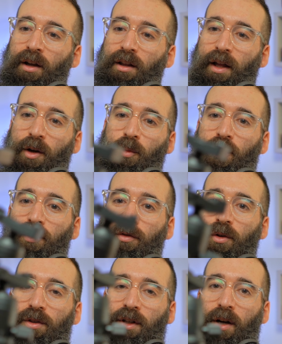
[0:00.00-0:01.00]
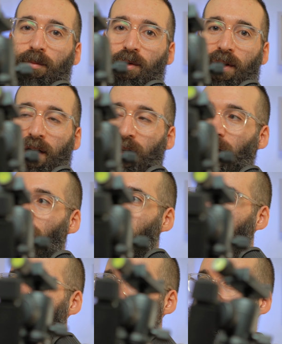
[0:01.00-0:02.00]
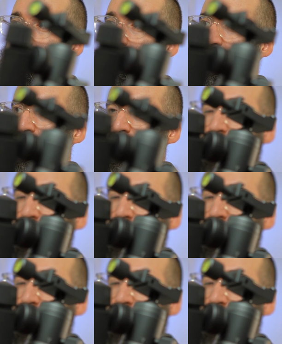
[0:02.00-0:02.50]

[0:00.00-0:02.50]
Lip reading: like when you fold it up, you get kind of like a situation